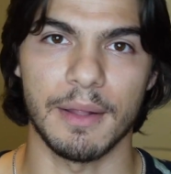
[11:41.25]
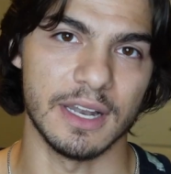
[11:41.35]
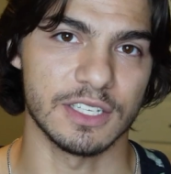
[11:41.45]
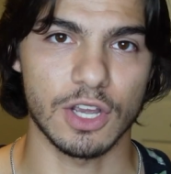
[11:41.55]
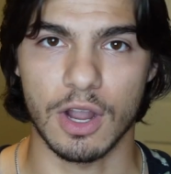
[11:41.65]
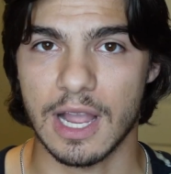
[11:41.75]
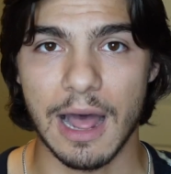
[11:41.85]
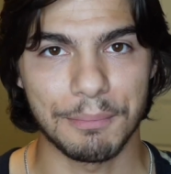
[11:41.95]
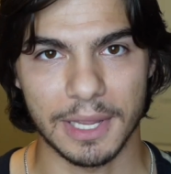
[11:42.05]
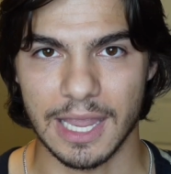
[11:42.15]
And it's all
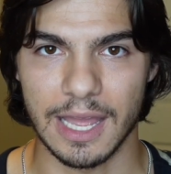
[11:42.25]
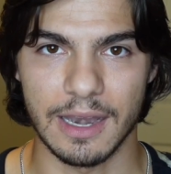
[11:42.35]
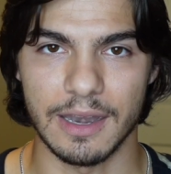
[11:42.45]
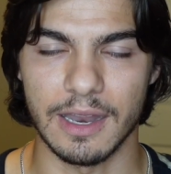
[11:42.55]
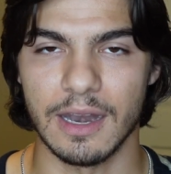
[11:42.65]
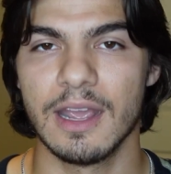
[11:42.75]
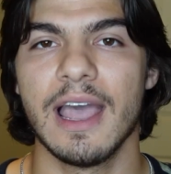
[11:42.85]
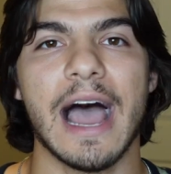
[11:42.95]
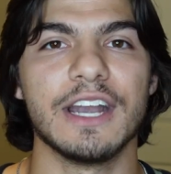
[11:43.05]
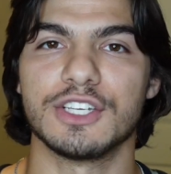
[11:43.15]
complicated. And
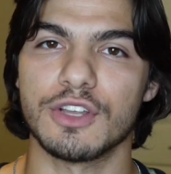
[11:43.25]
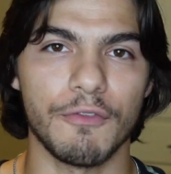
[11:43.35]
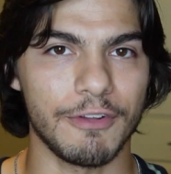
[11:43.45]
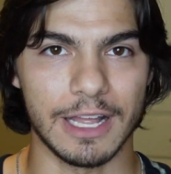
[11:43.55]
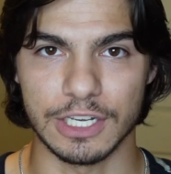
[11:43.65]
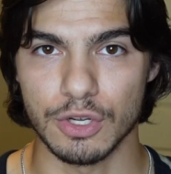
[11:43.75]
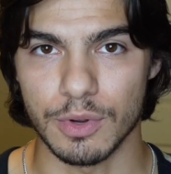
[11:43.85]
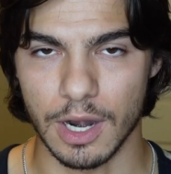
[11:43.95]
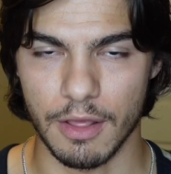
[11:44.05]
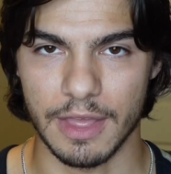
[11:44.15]
I just don't feel like
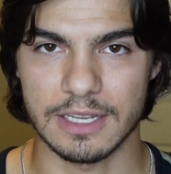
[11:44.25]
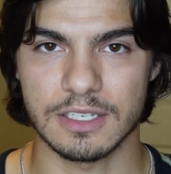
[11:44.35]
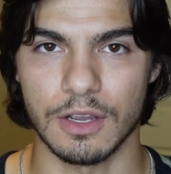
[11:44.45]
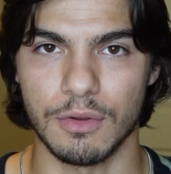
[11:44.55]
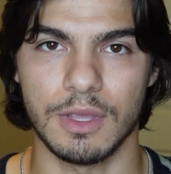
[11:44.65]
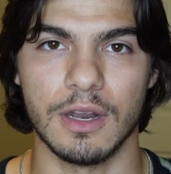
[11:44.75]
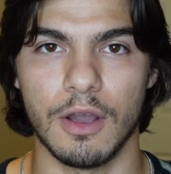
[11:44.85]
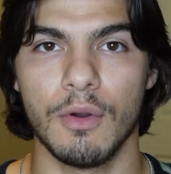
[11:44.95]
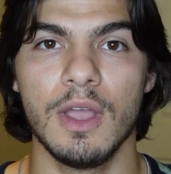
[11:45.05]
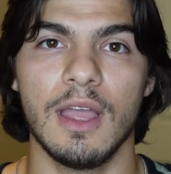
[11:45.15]
doing all that. So, you
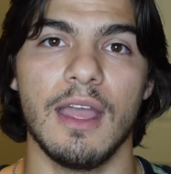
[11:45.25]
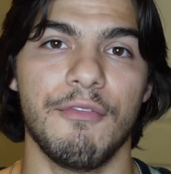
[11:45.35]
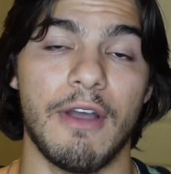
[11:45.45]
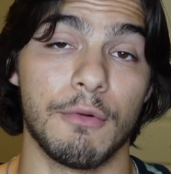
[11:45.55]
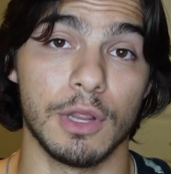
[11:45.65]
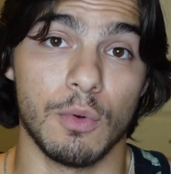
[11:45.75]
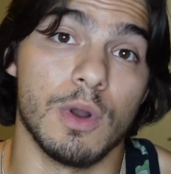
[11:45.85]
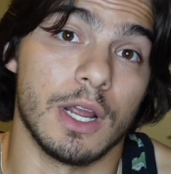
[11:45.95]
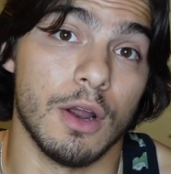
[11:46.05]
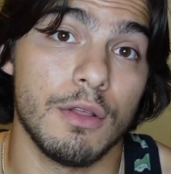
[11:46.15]
know, if I really
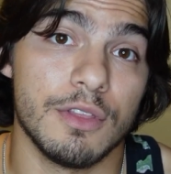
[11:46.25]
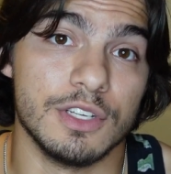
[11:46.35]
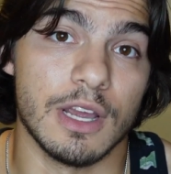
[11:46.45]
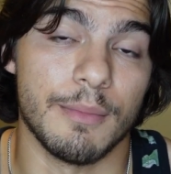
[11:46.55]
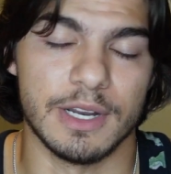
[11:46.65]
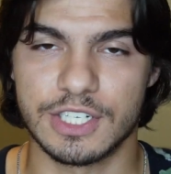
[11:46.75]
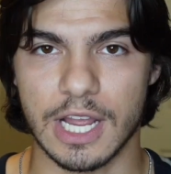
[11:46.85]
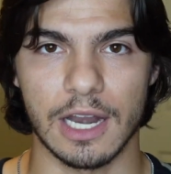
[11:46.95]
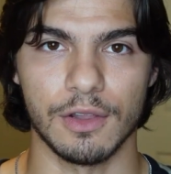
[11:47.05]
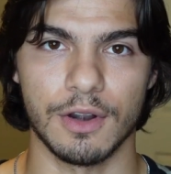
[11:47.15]
want to go to the gym, I just
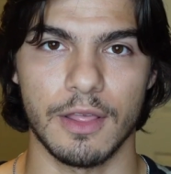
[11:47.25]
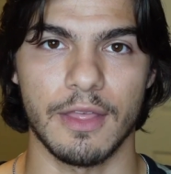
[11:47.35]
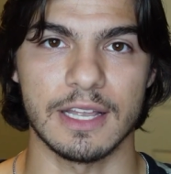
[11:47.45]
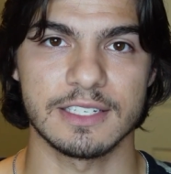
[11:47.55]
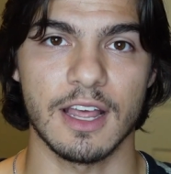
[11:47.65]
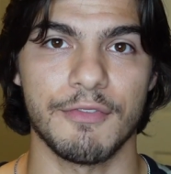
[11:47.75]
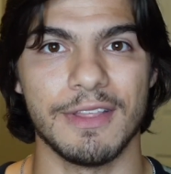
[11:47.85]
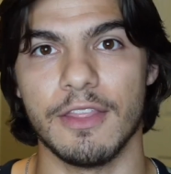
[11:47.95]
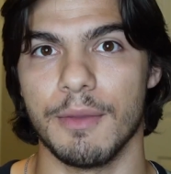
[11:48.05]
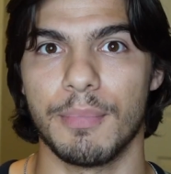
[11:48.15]
got to learn all that stuff.
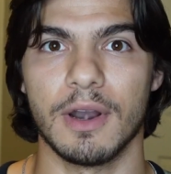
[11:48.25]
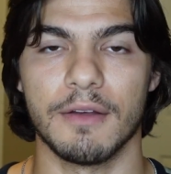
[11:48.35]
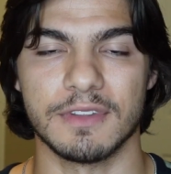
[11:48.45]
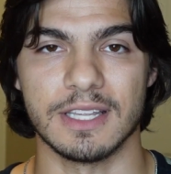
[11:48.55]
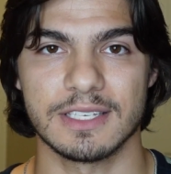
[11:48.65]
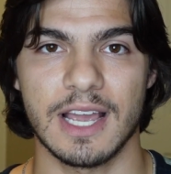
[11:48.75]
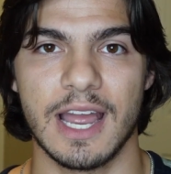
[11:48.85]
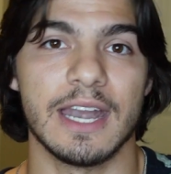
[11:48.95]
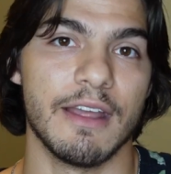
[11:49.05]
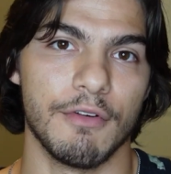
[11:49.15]
And then they put it off to the
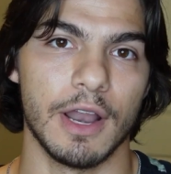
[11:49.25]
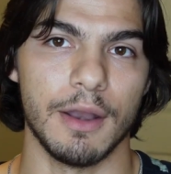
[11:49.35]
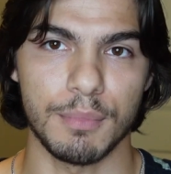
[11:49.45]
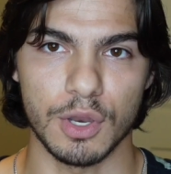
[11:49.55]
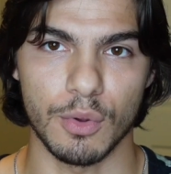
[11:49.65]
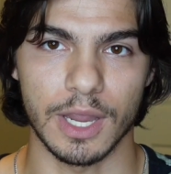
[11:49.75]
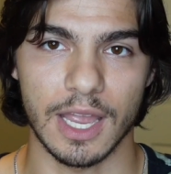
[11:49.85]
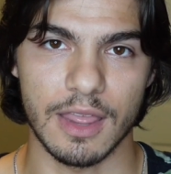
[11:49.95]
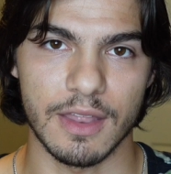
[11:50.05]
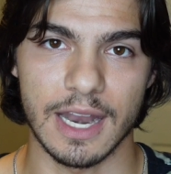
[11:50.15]
side, never end up doing
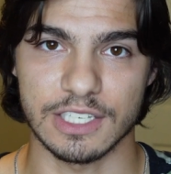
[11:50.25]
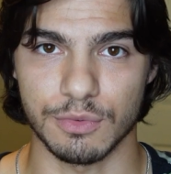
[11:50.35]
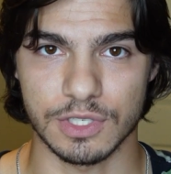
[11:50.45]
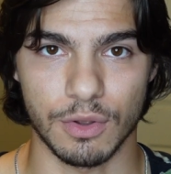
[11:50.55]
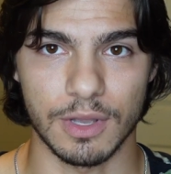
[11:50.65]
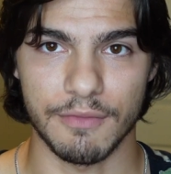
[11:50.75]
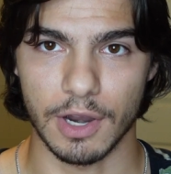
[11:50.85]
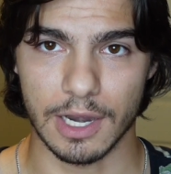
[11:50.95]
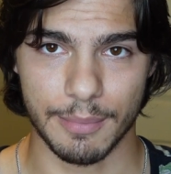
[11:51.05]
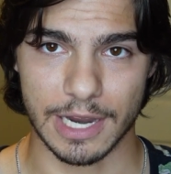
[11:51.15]
it. And then as a result, never
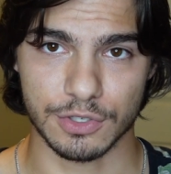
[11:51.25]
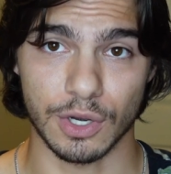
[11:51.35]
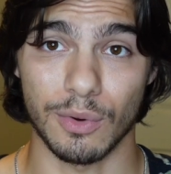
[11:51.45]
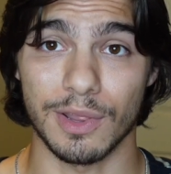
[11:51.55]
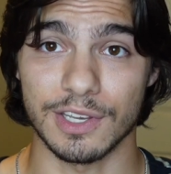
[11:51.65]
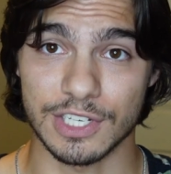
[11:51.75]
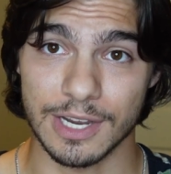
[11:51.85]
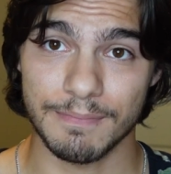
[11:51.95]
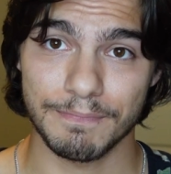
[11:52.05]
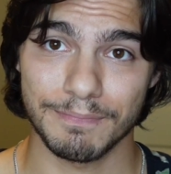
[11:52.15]
end up actually going to the
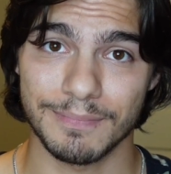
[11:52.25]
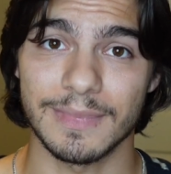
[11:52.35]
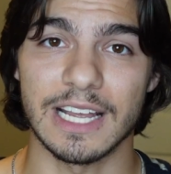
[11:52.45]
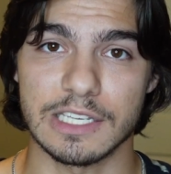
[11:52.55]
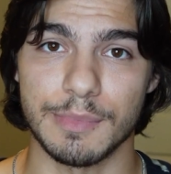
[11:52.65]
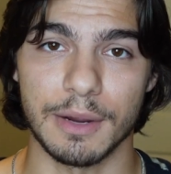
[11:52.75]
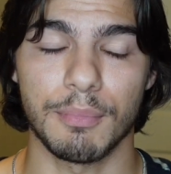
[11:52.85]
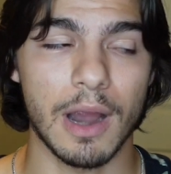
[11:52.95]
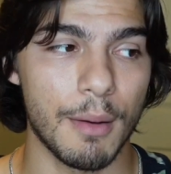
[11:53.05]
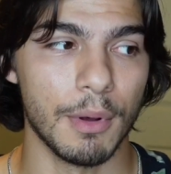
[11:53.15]
gym. That's a big
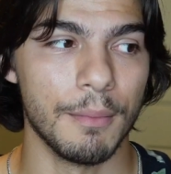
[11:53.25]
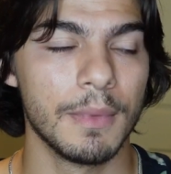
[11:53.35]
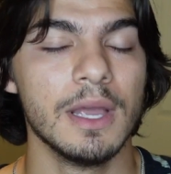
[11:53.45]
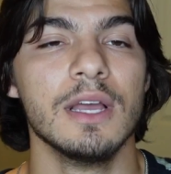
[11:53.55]
problem.